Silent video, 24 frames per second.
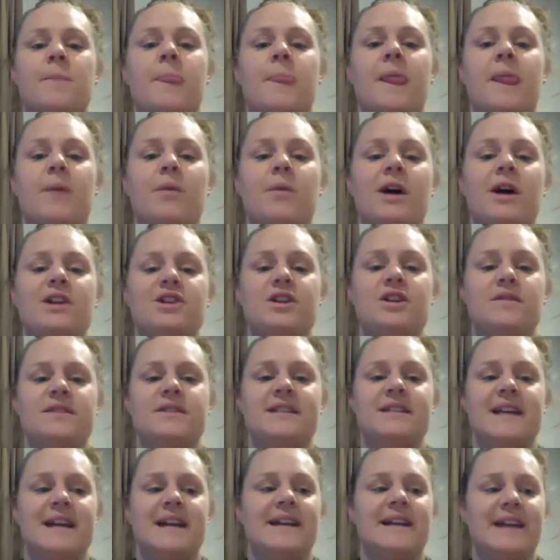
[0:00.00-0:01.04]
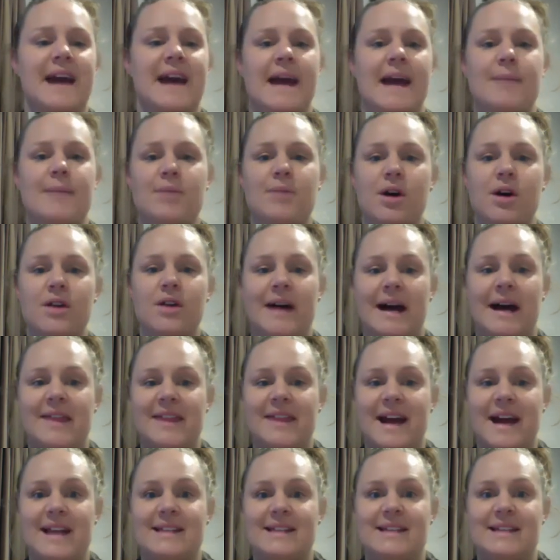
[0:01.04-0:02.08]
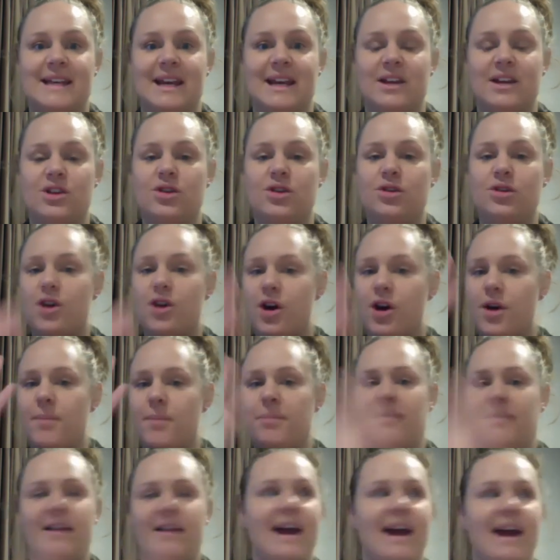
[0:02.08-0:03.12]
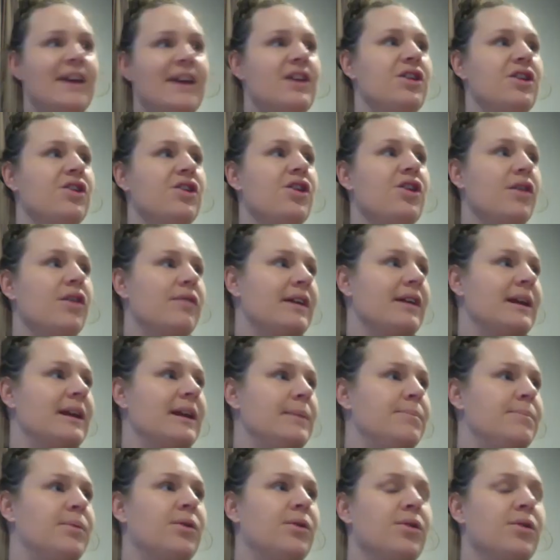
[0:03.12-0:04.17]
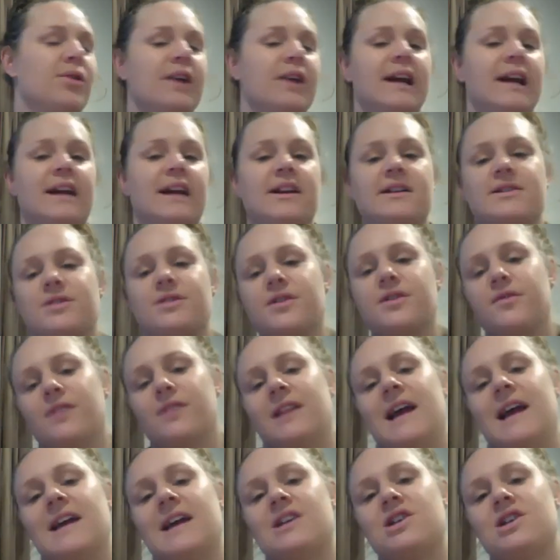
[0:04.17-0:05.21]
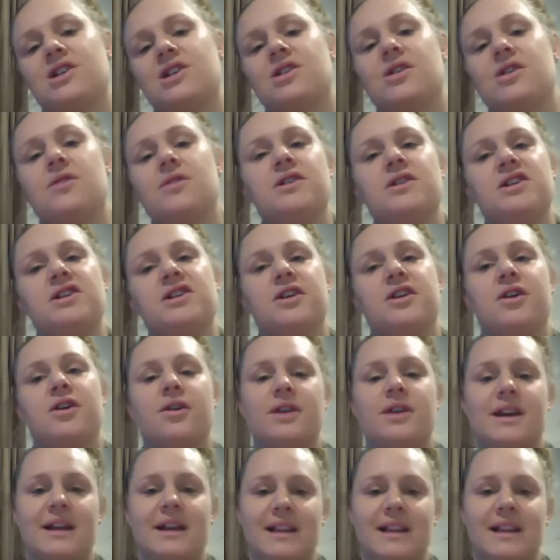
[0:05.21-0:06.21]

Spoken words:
once you've said game over, that's it. You go blank, you go really boring, you sort of relax your shoulders, you cock your